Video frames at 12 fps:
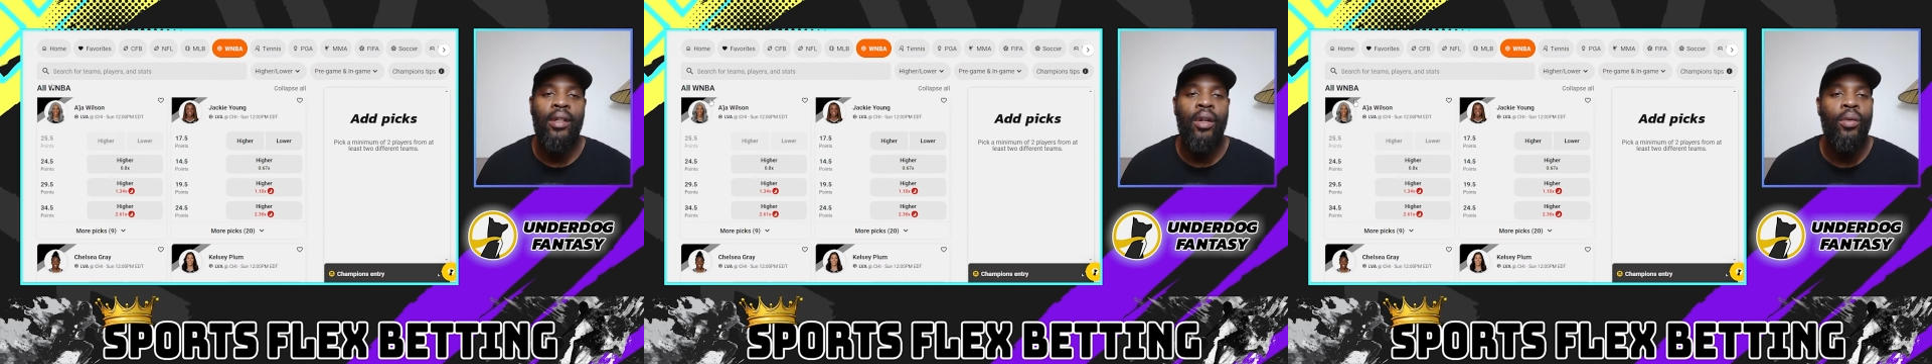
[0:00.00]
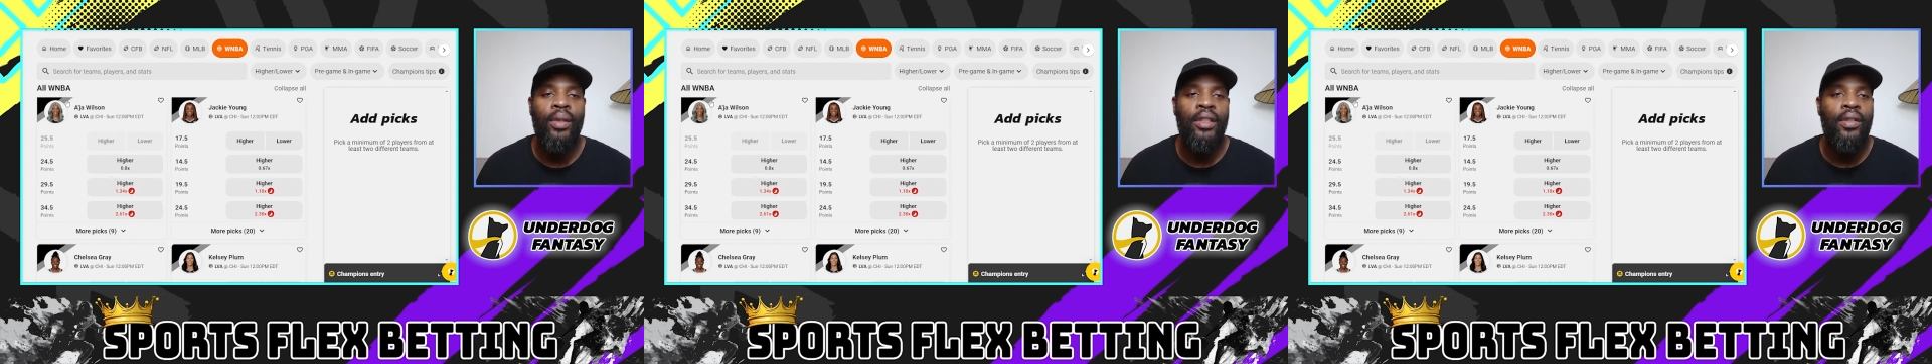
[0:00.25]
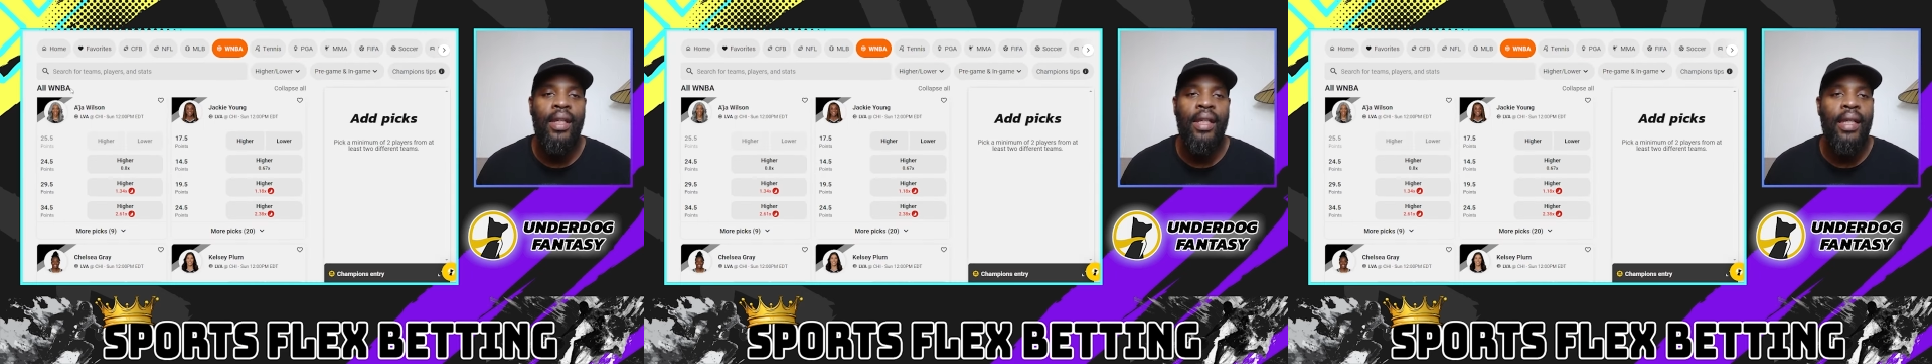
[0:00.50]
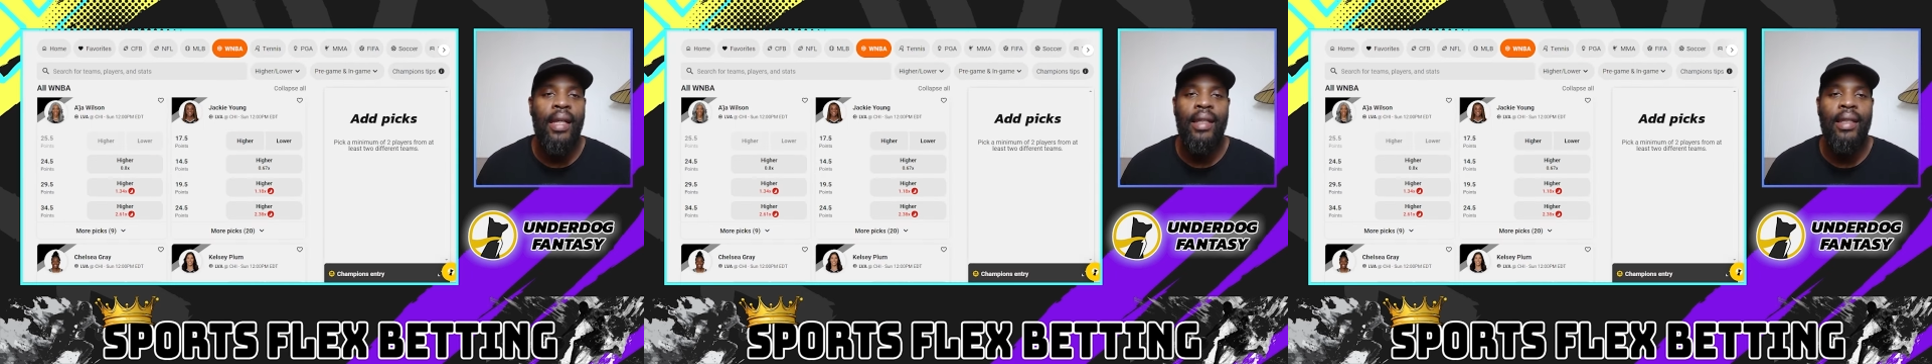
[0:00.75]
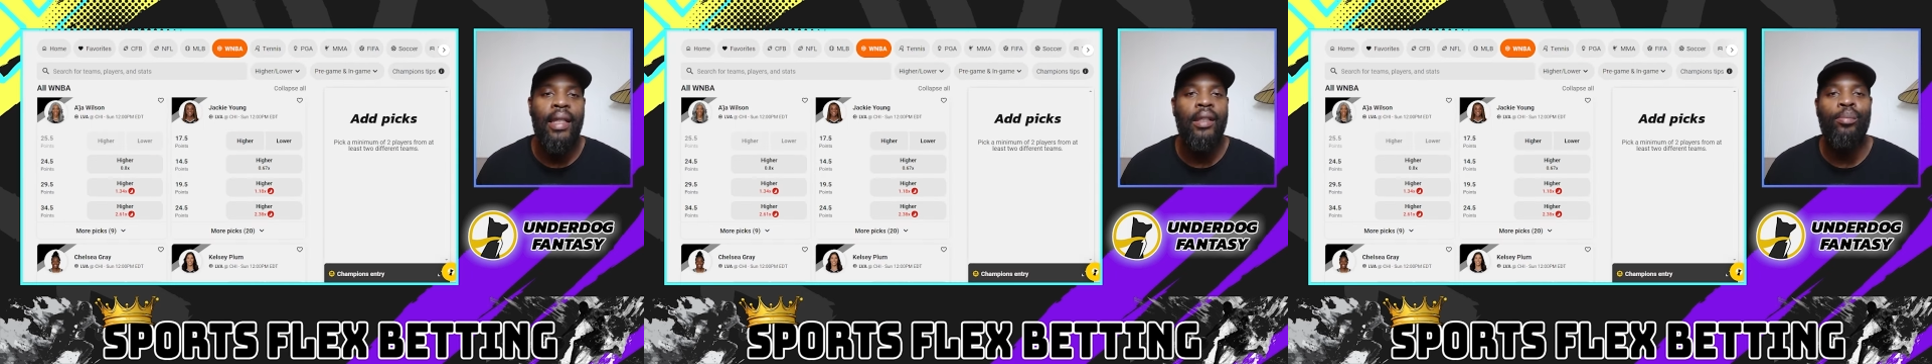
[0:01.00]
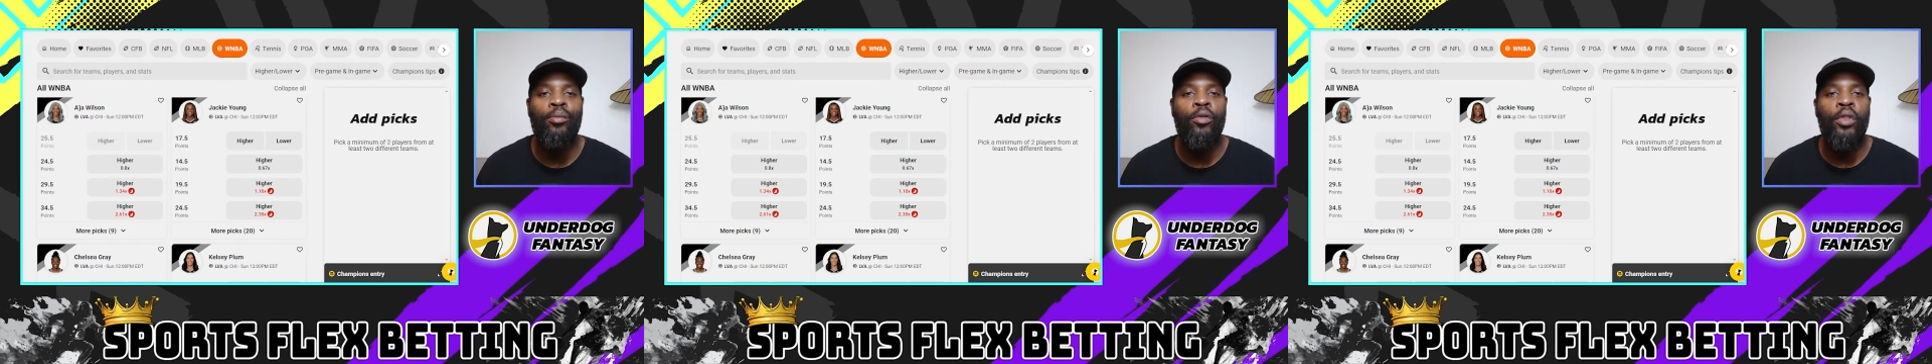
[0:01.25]
always trying to get
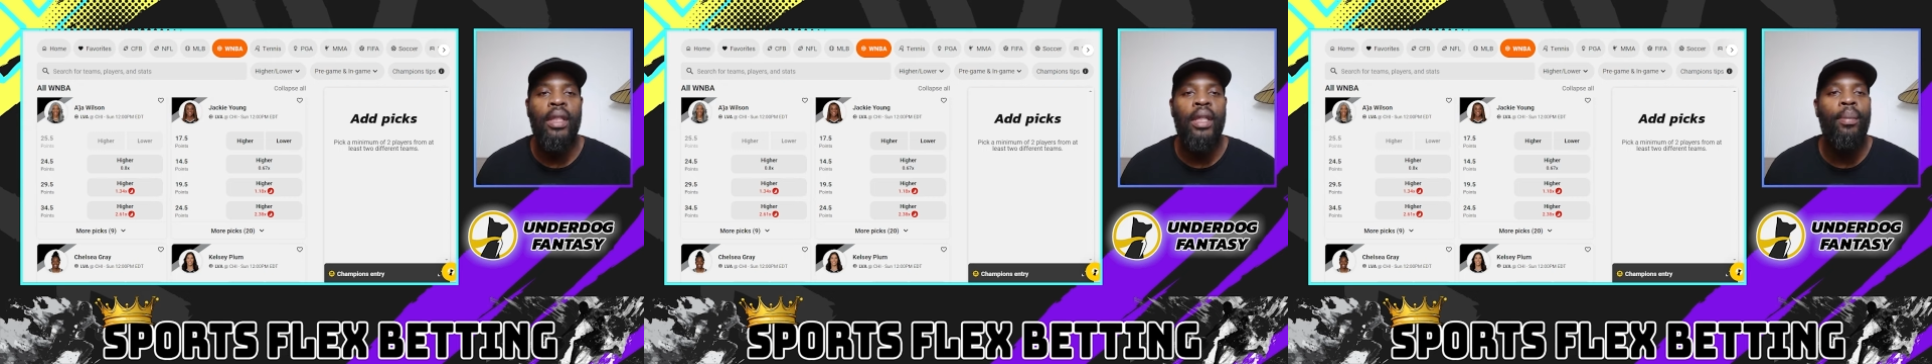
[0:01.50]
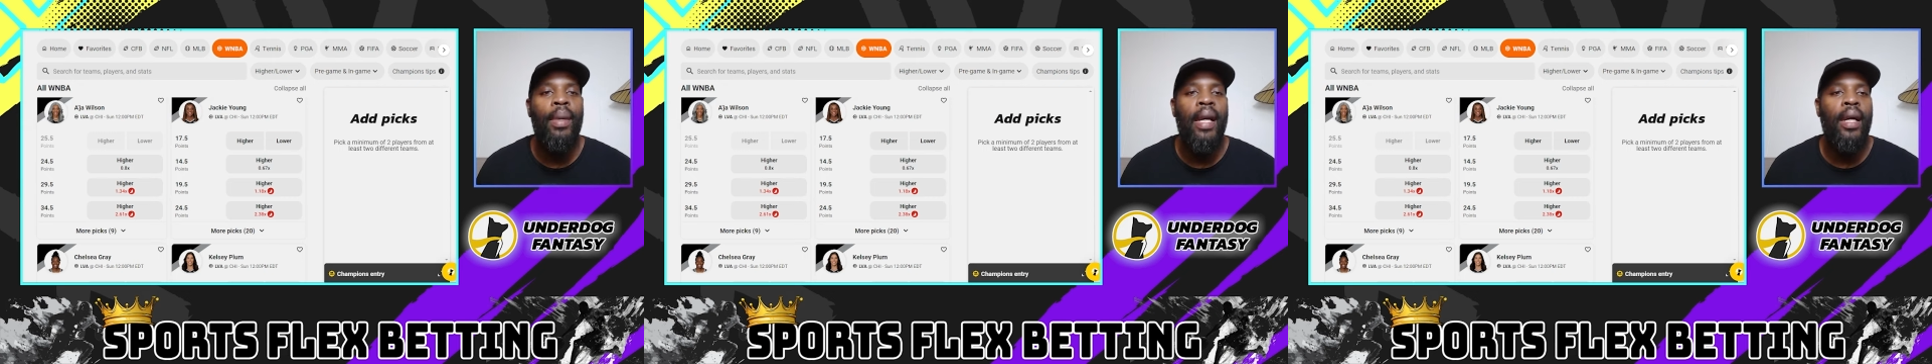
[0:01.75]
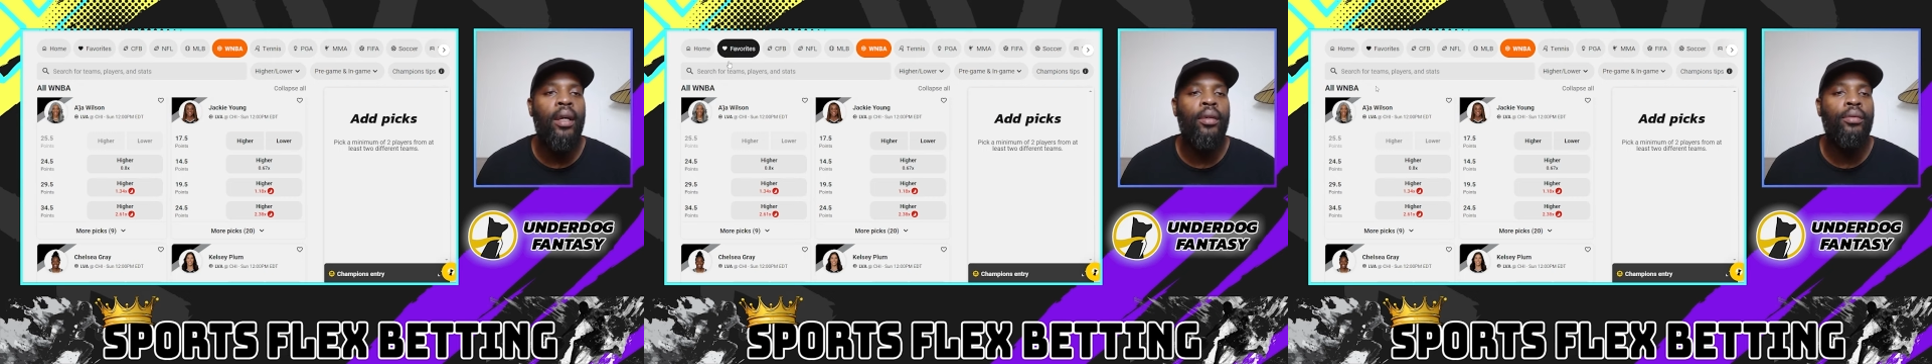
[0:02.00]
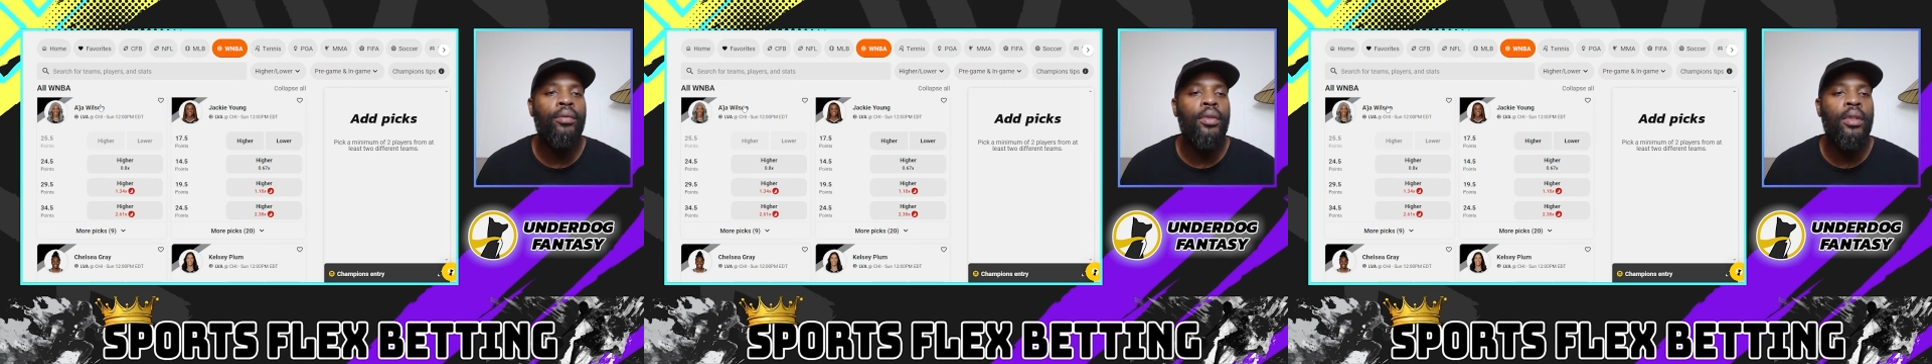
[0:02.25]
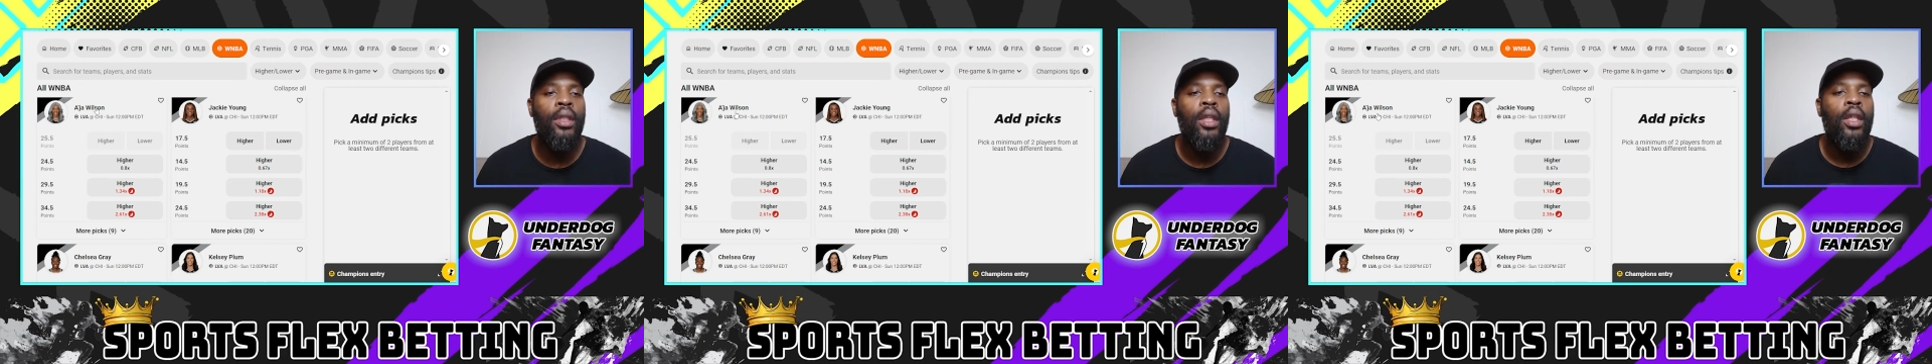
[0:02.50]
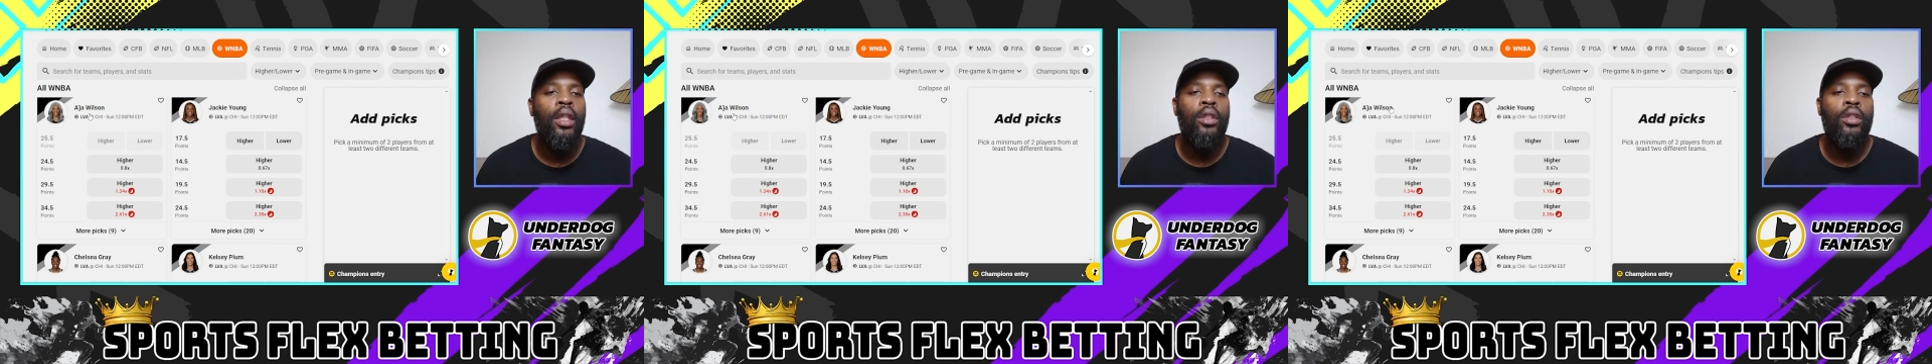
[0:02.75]
them rebounds.
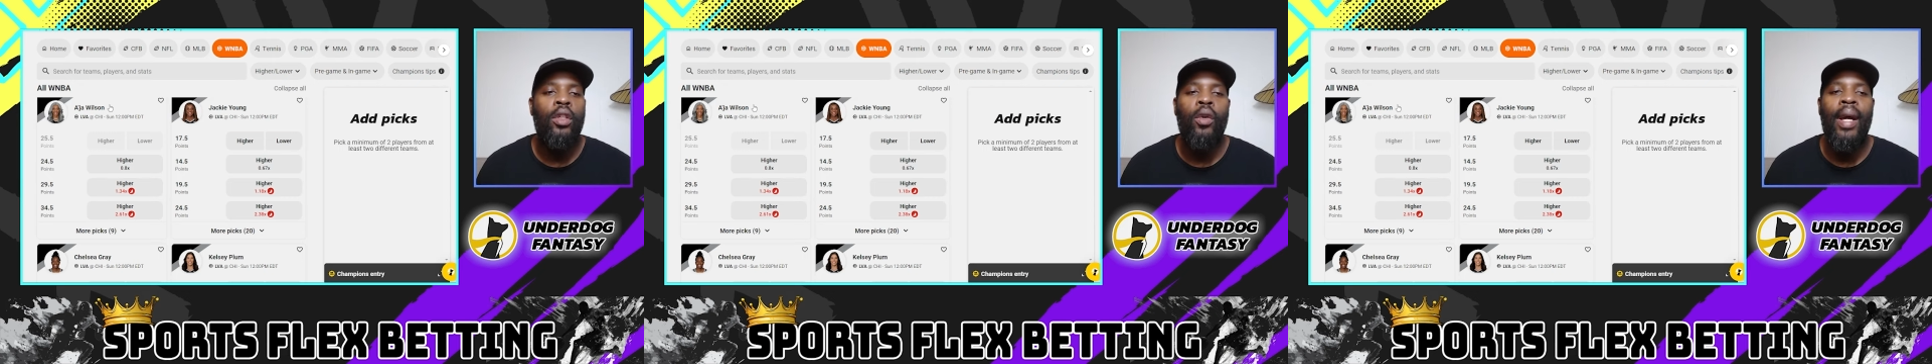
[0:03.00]
So